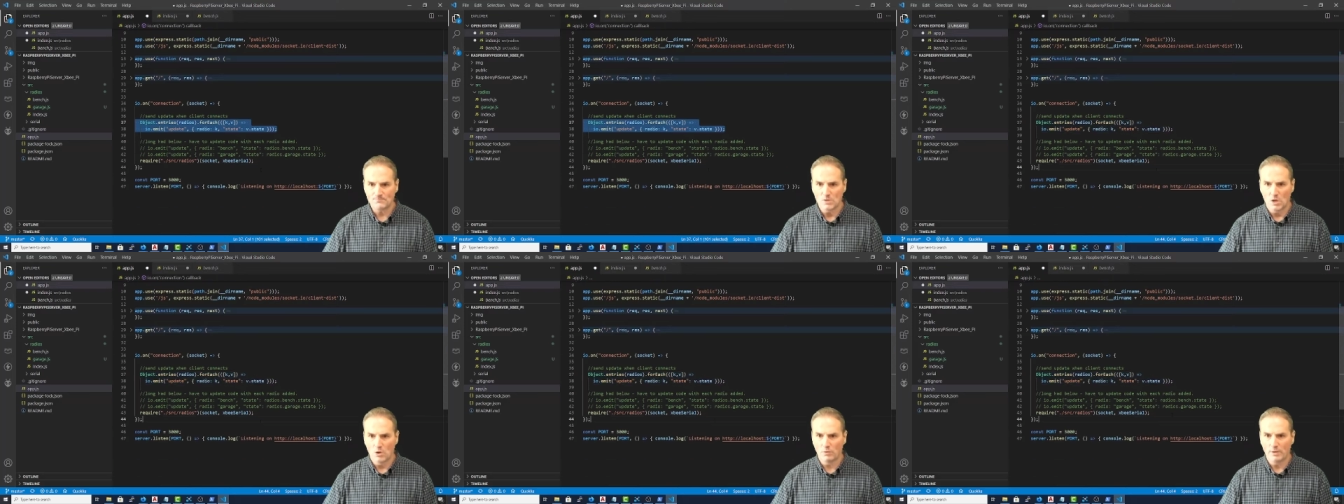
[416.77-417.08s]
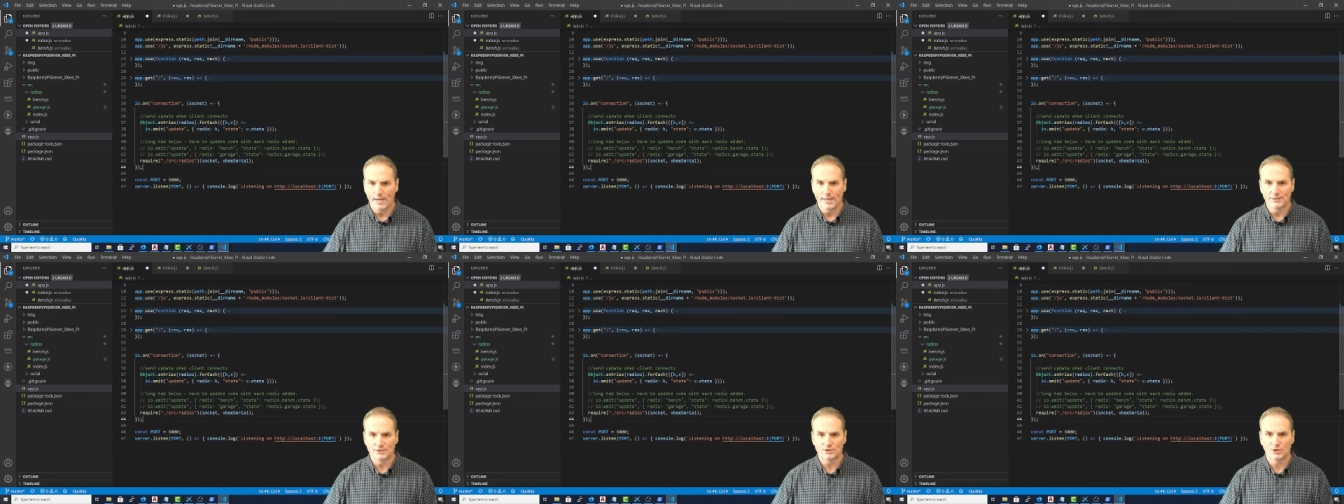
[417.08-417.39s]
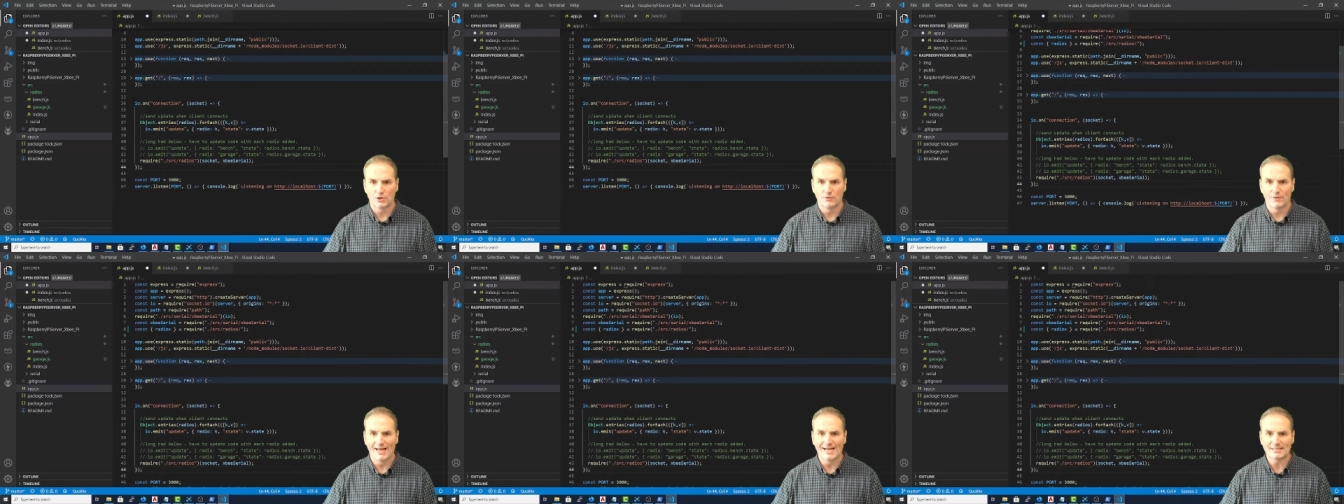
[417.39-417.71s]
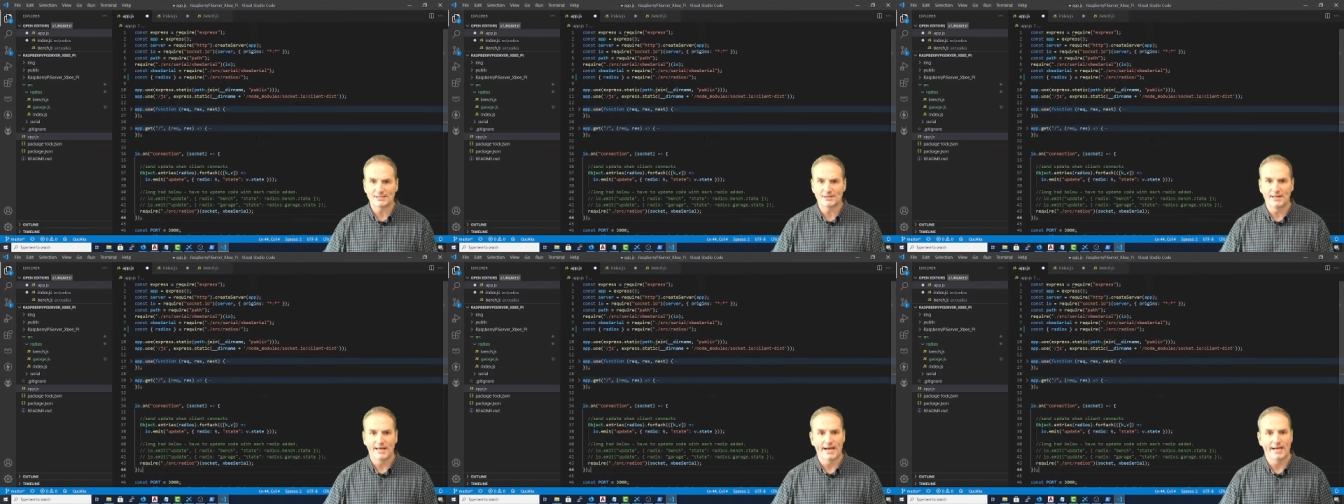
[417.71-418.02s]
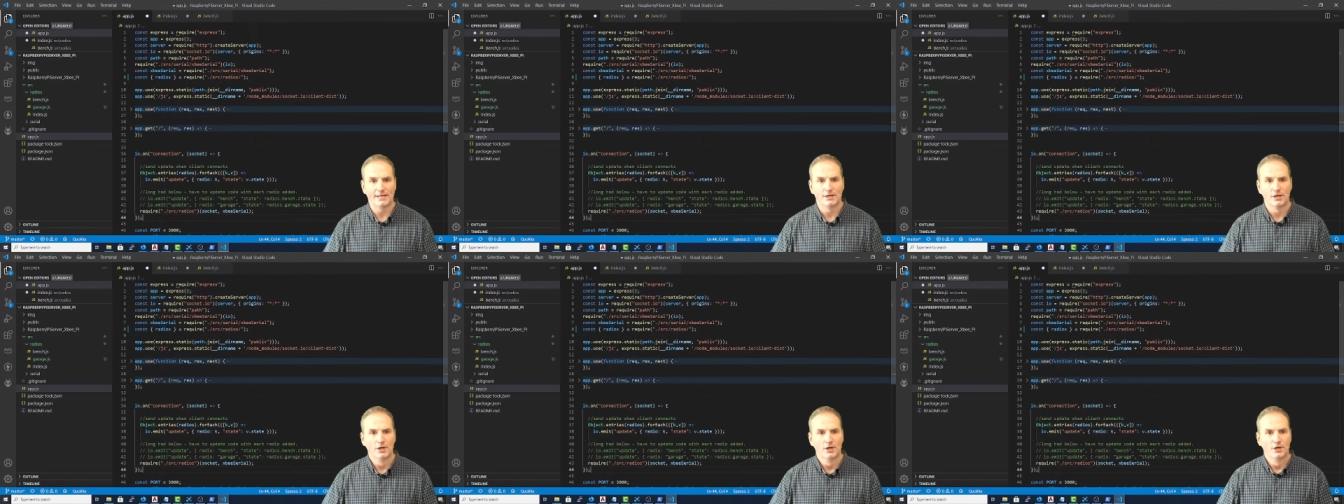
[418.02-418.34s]
Okay, so that's
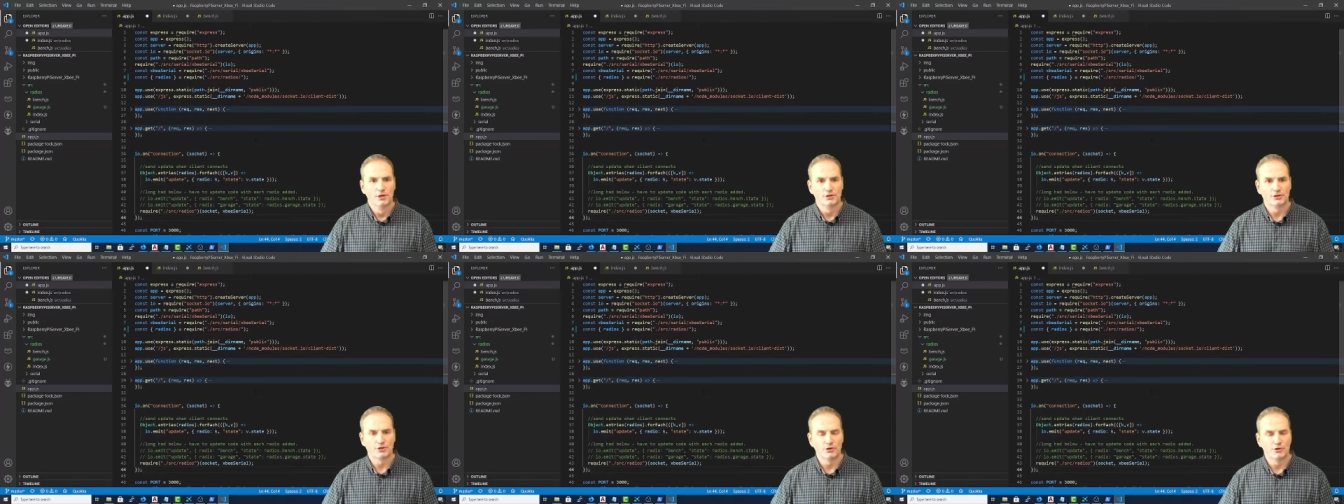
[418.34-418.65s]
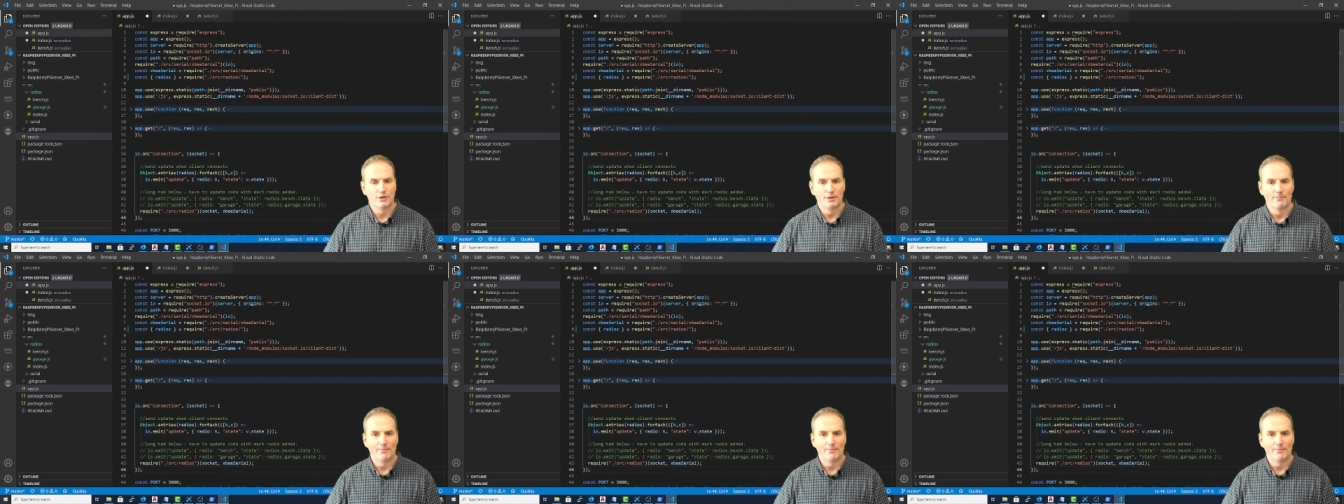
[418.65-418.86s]
that. So you